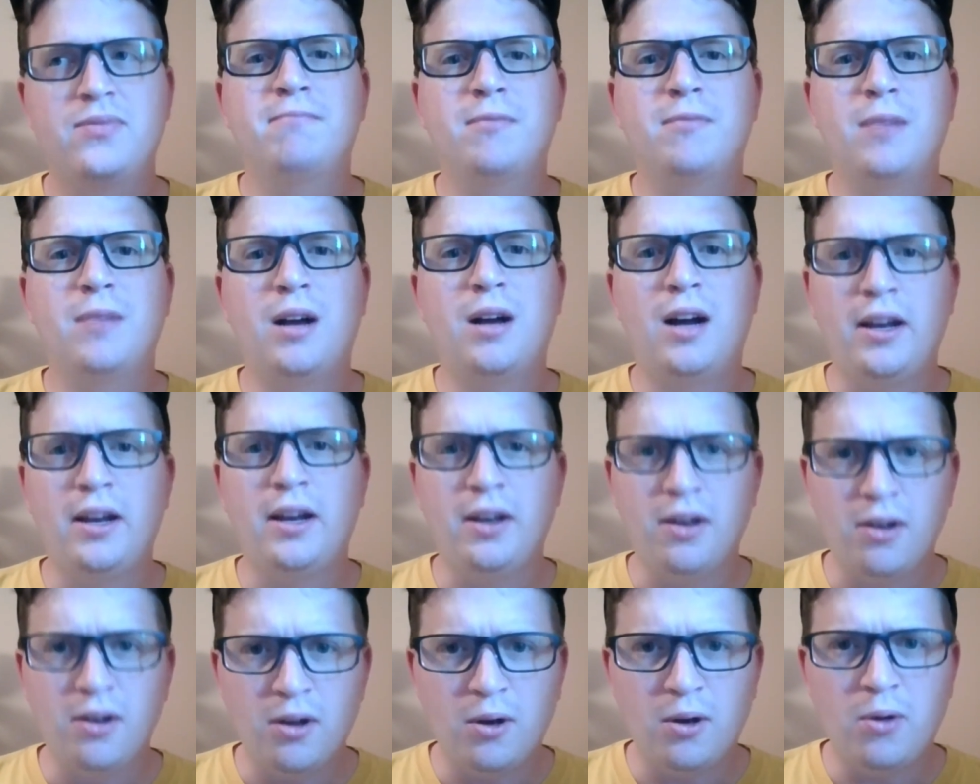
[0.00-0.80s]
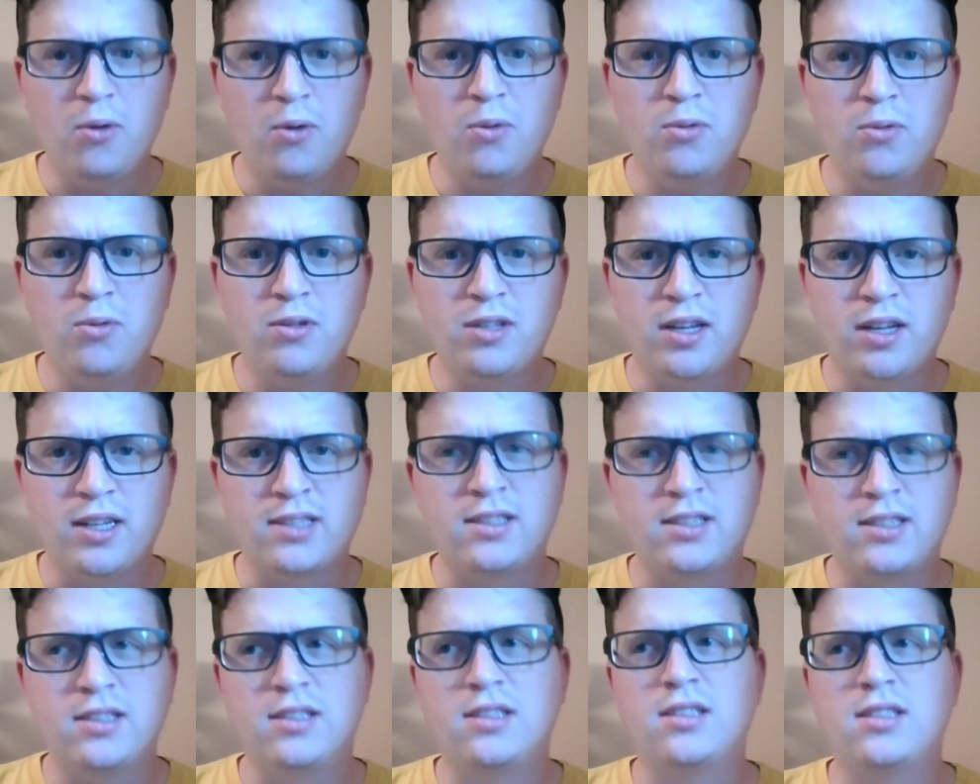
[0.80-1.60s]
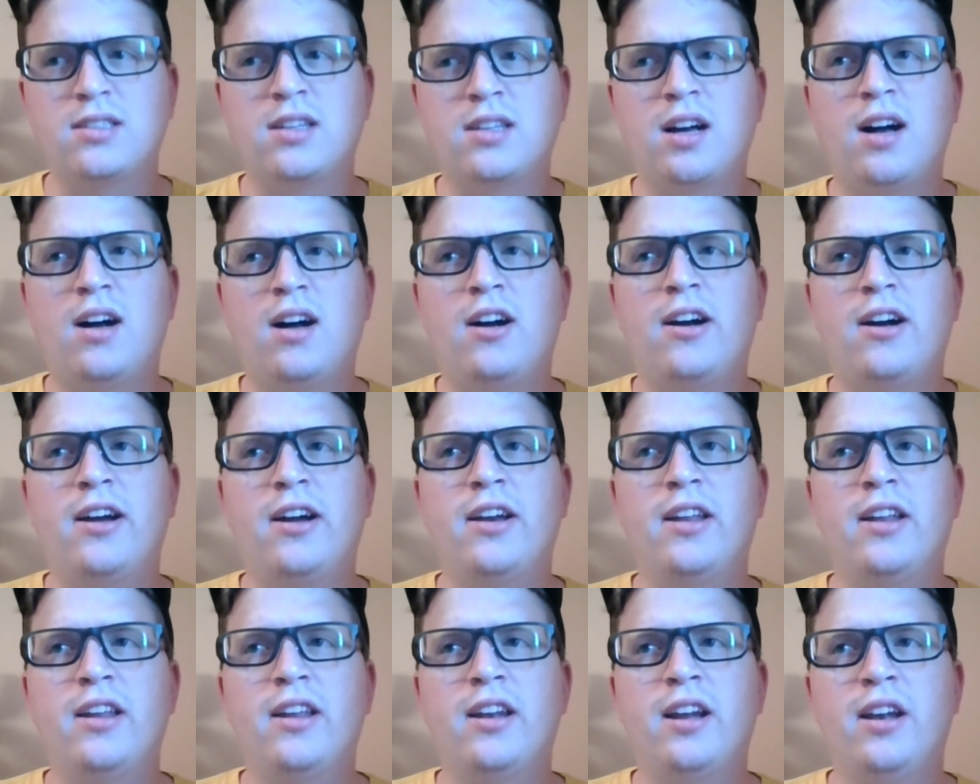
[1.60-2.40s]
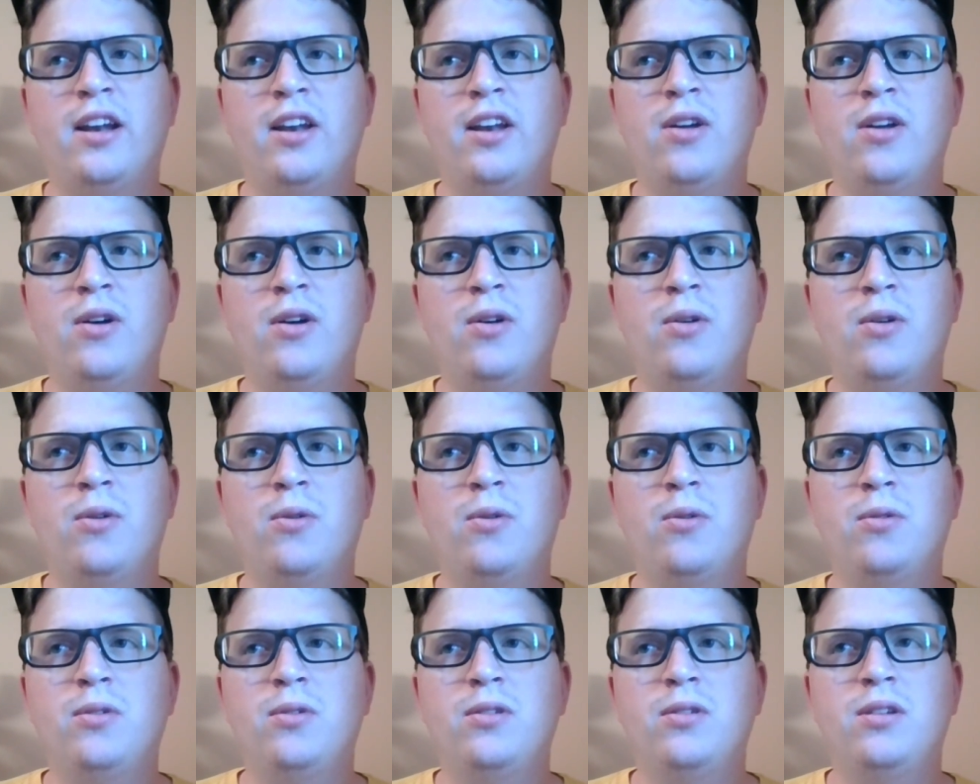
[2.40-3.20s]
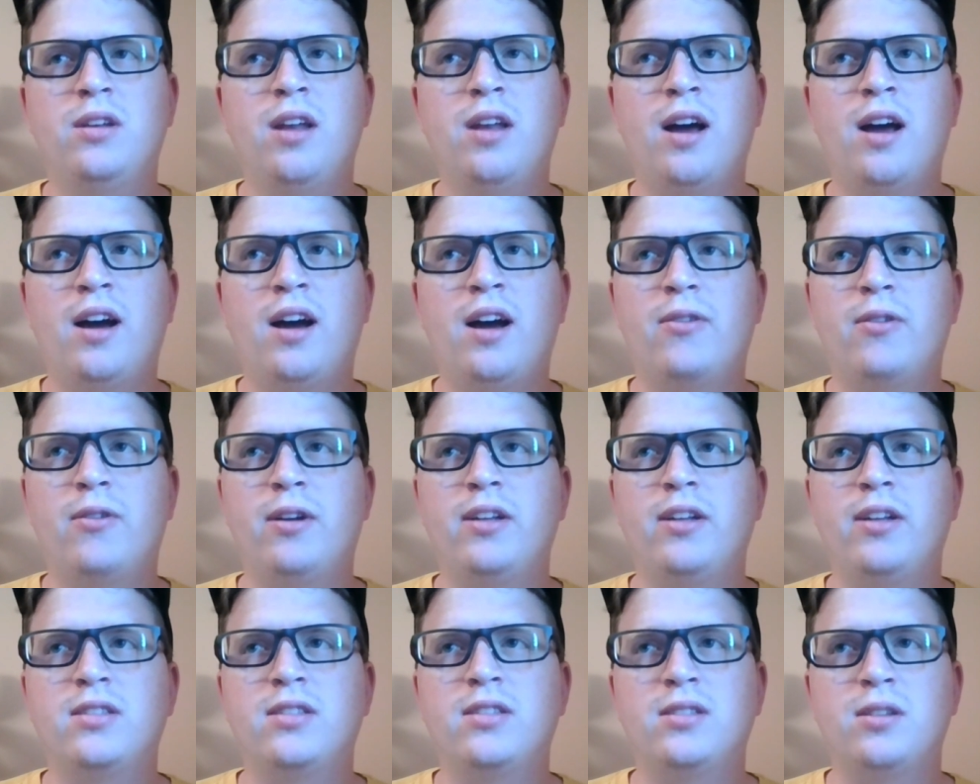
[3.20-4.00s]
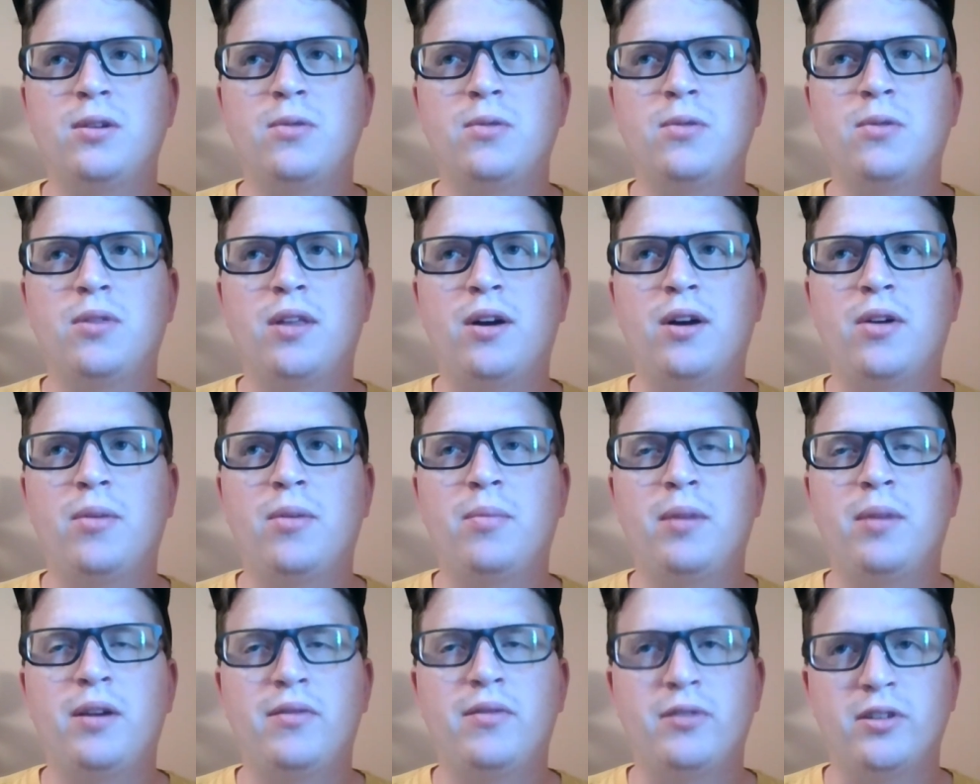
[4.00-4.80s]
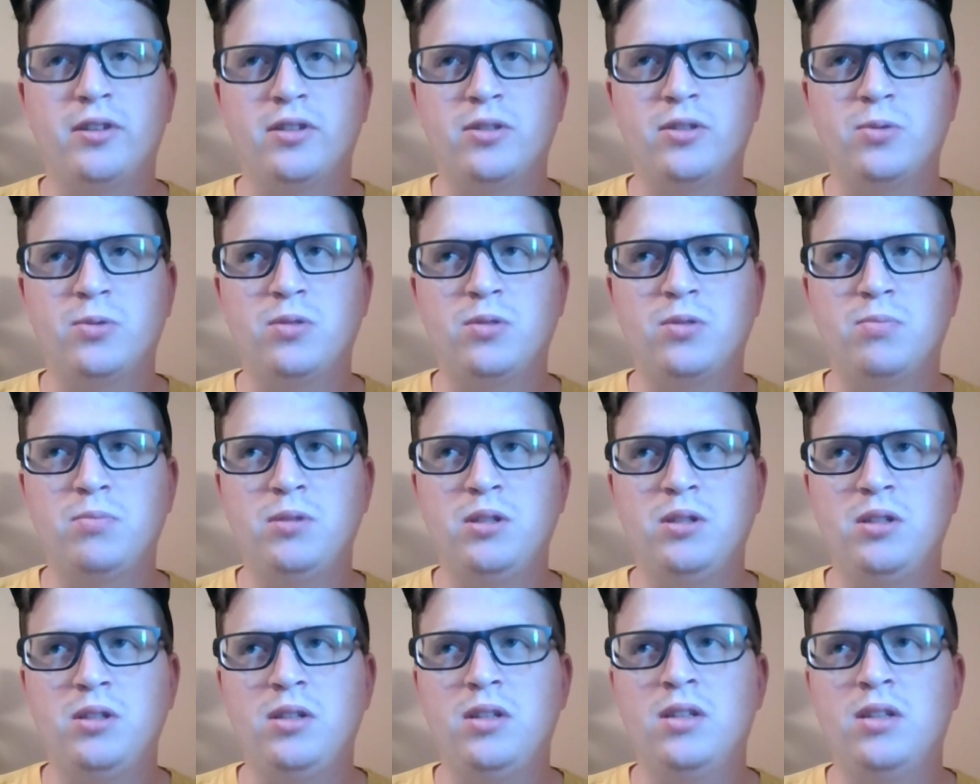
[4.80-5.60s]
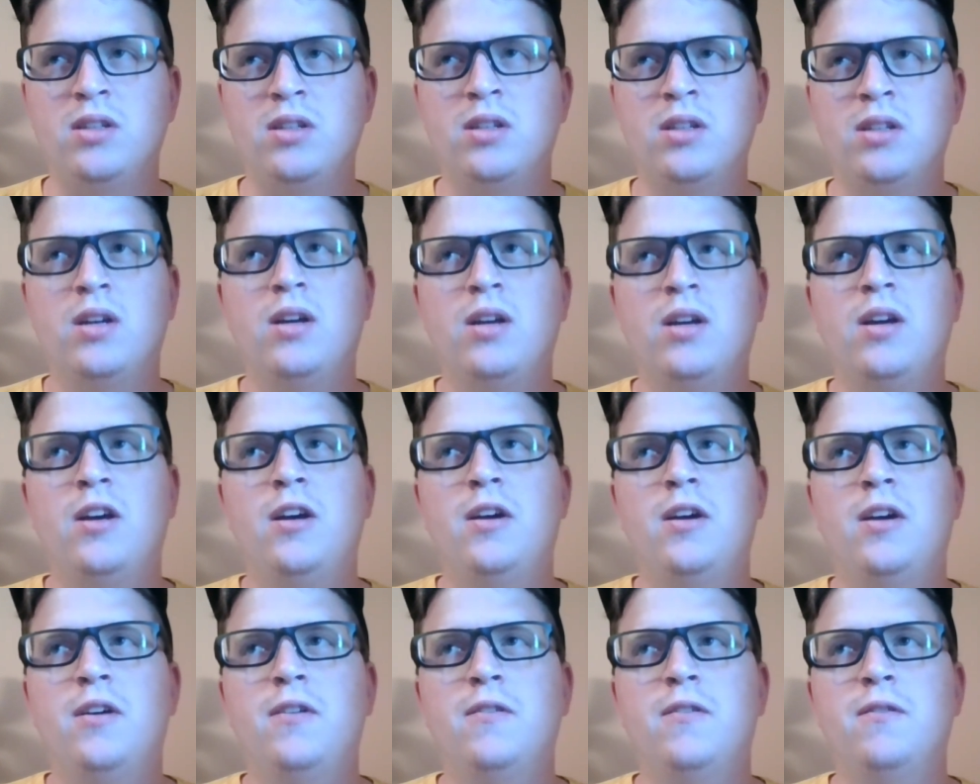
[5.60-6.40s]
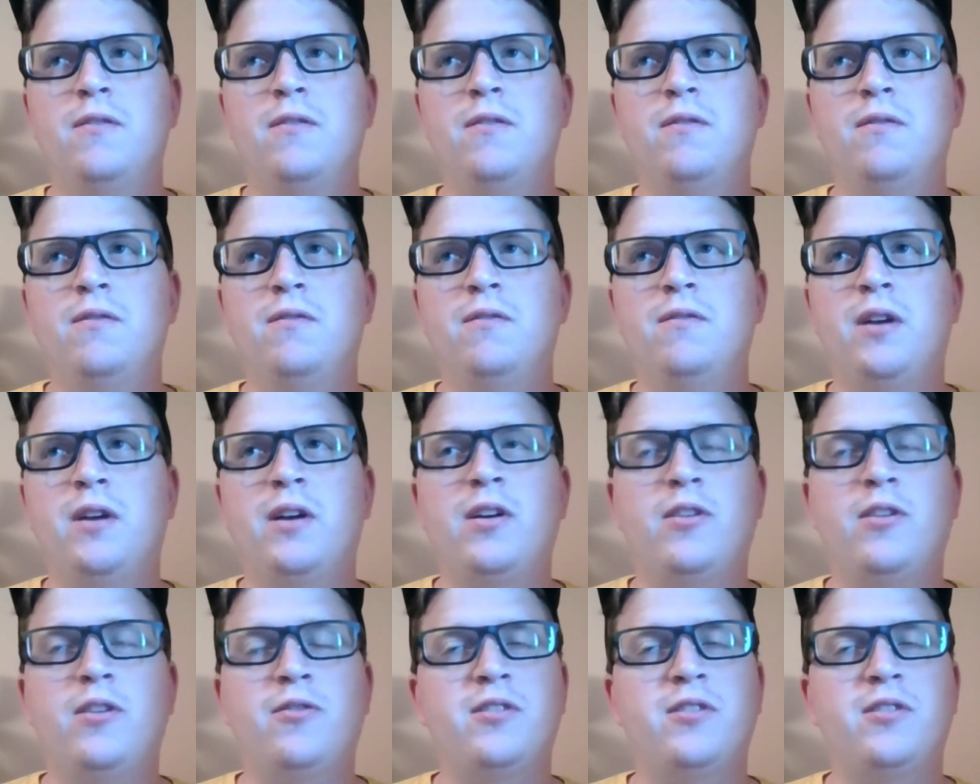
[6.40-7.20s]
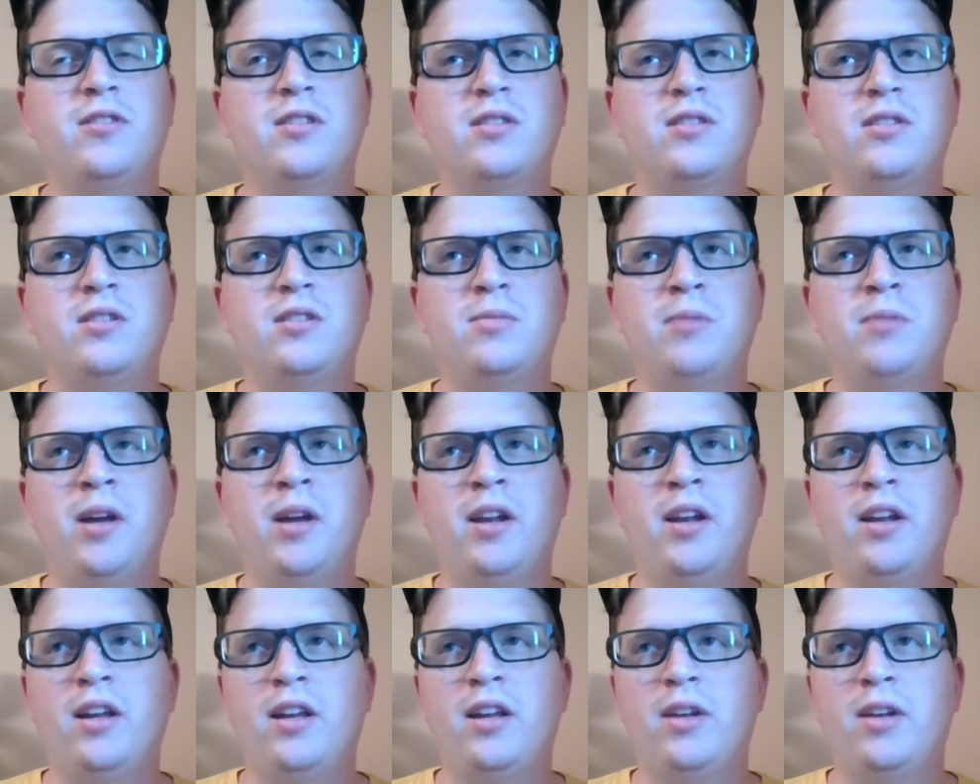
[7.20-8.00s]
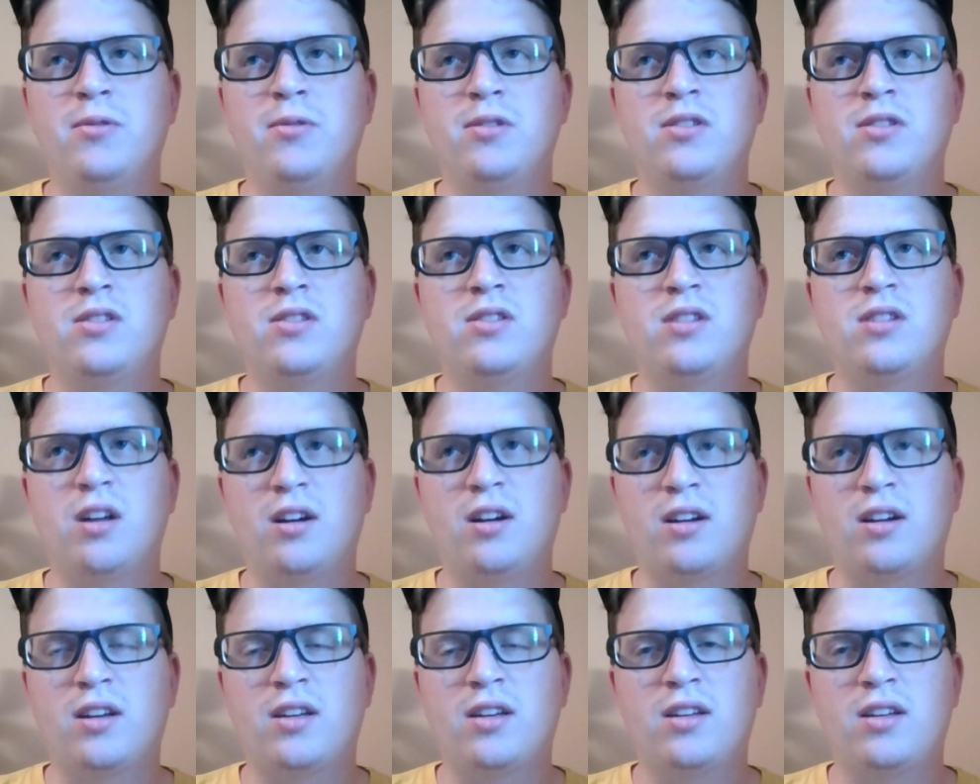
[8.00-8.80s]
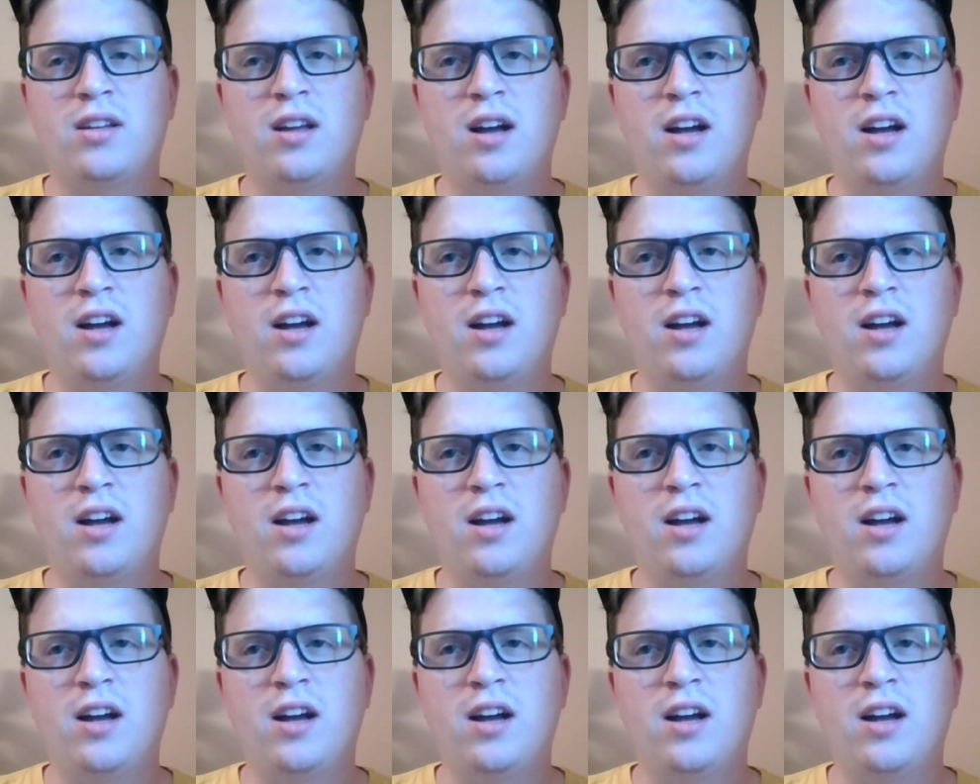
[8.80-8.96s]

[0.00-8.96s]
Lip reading: I know Texas is hot, and I know not racing without a beverage would be very physically demanding, and it would suck.